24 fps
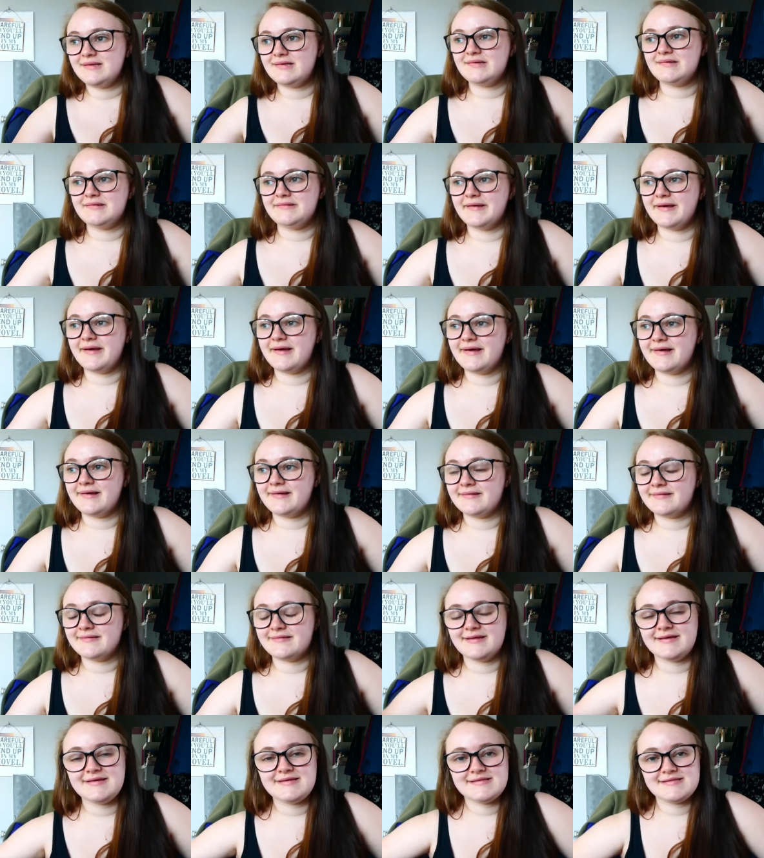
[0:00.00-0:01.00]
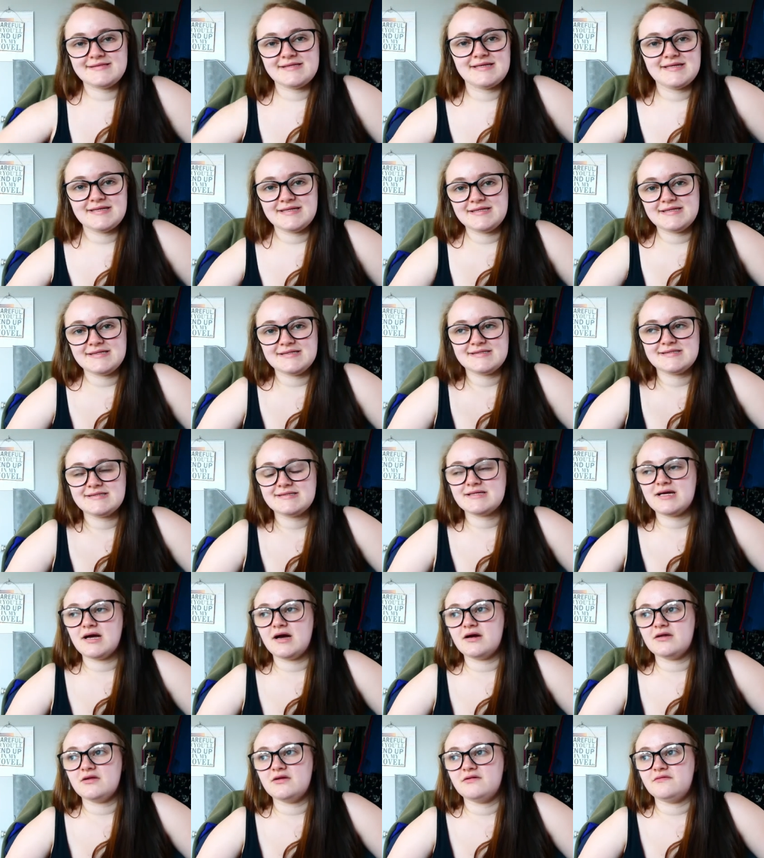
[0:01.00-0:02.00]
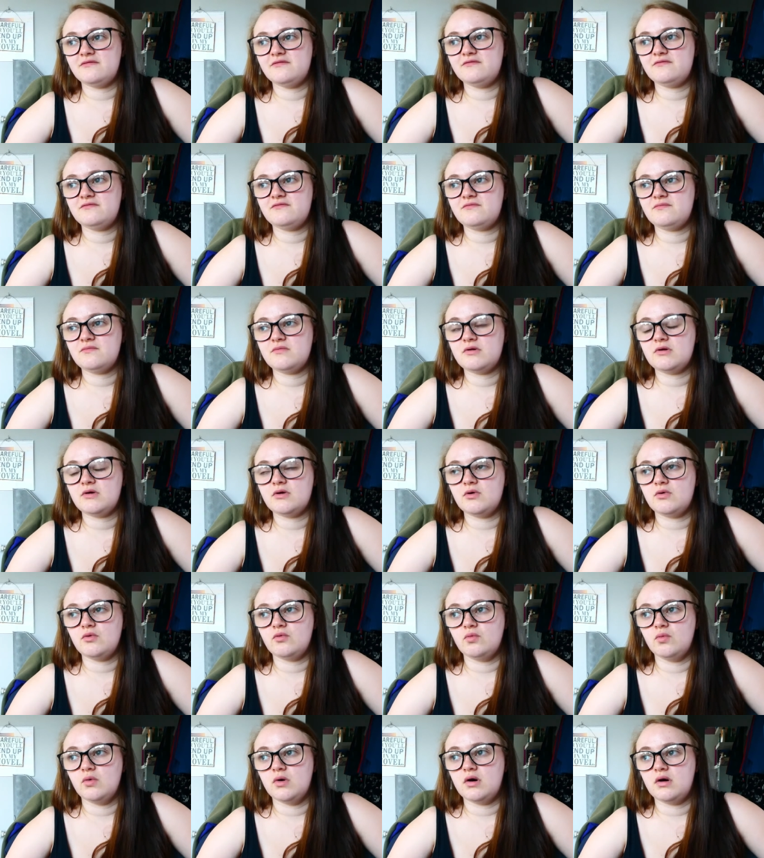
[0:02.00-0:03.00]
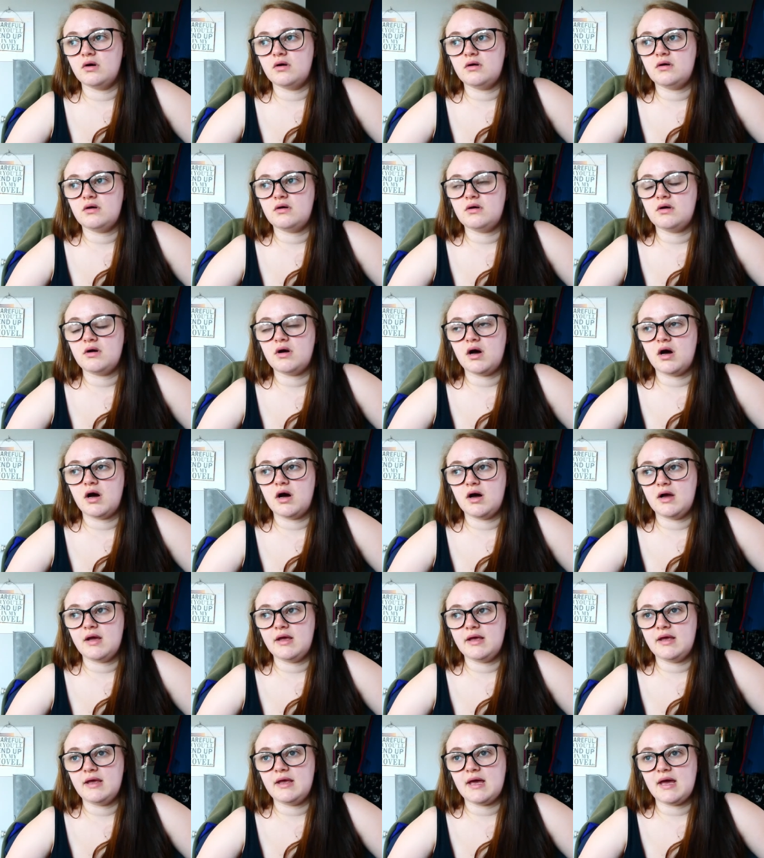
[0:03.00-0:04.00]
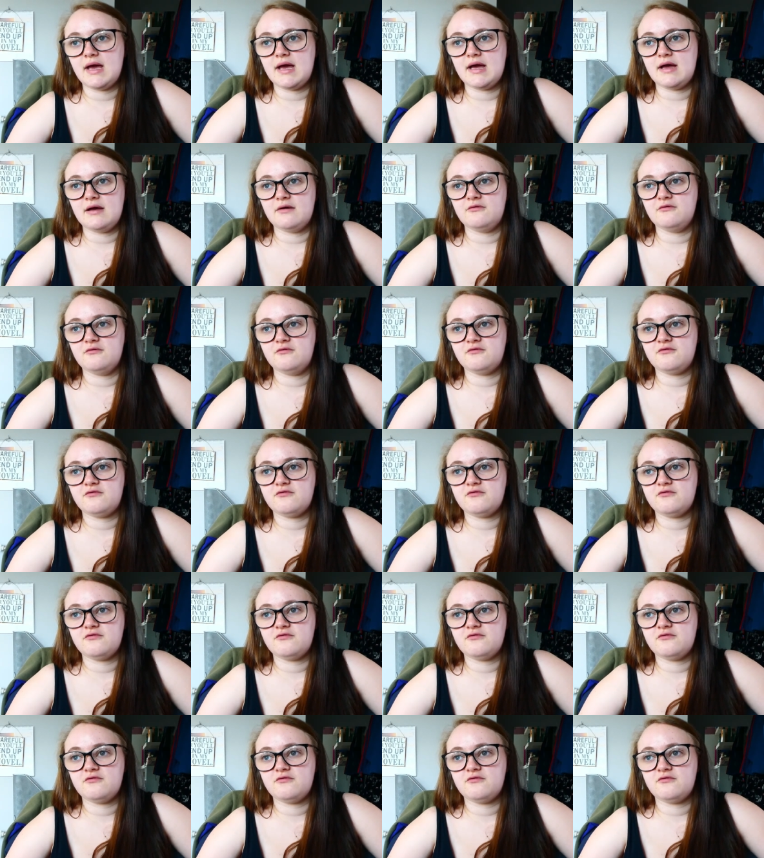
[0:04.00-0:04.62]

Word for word: Yeah, this is kind of what I have,